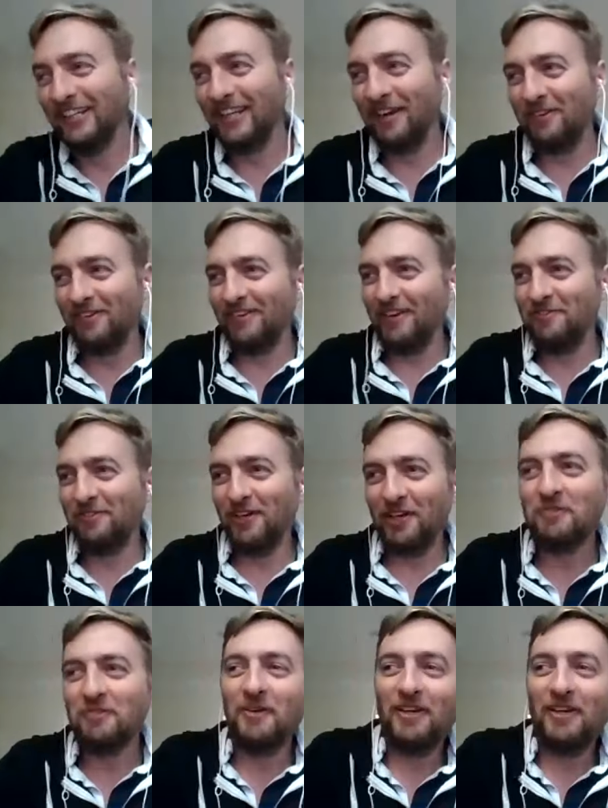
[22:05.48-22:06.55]
they would say
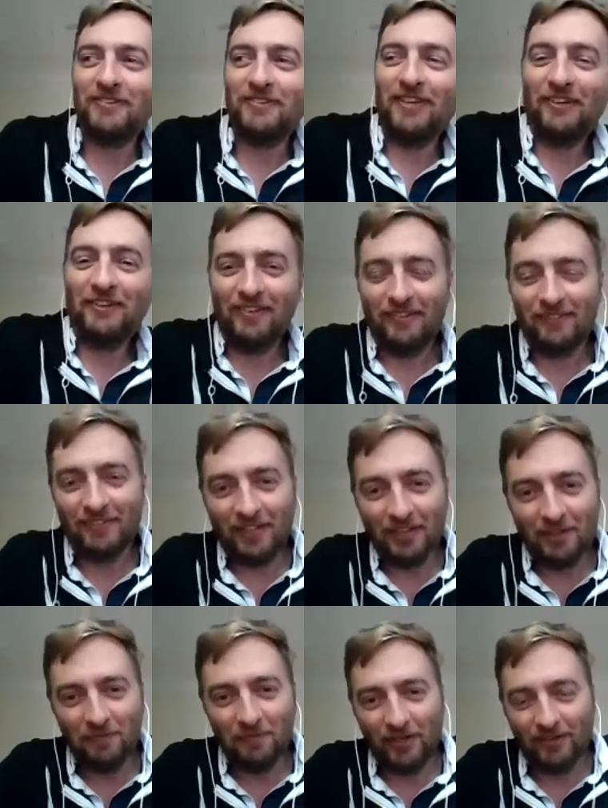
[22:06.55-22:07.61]
first best, I would say
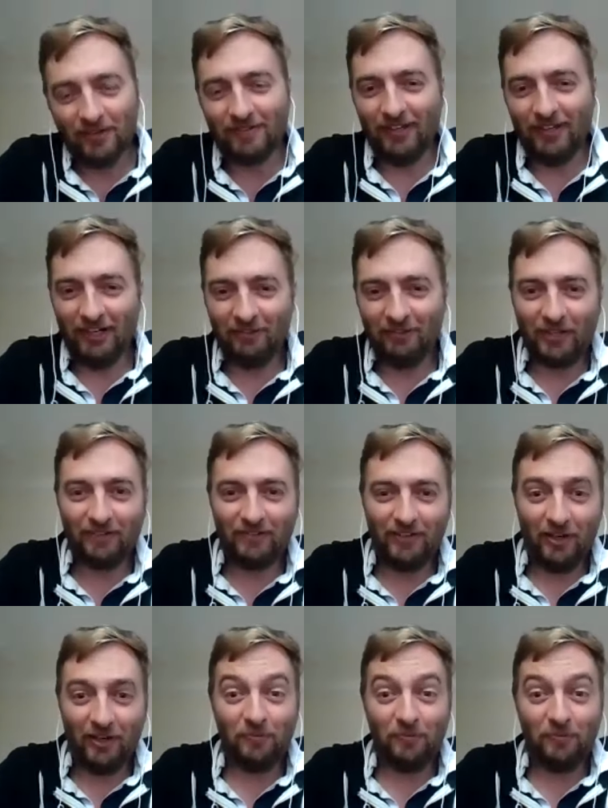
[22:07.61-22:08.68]
second best uh,
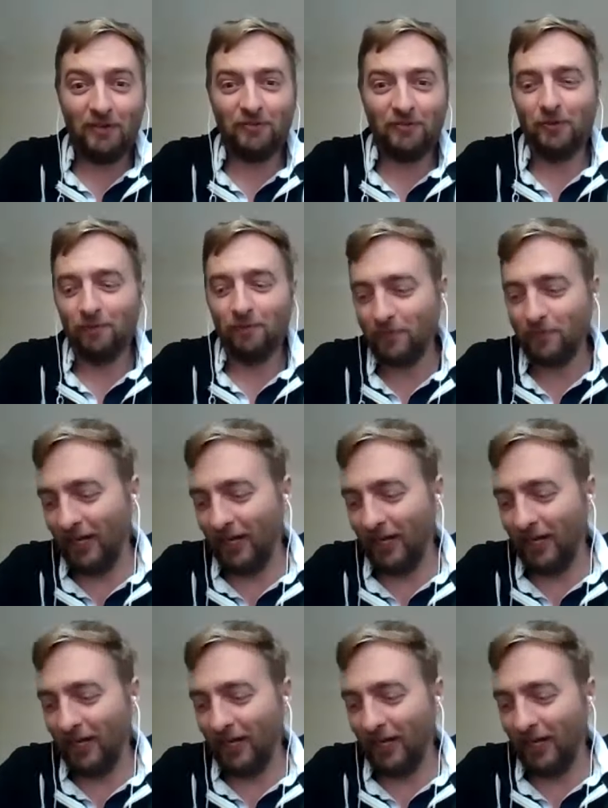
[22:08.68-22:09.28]
RegCF platform.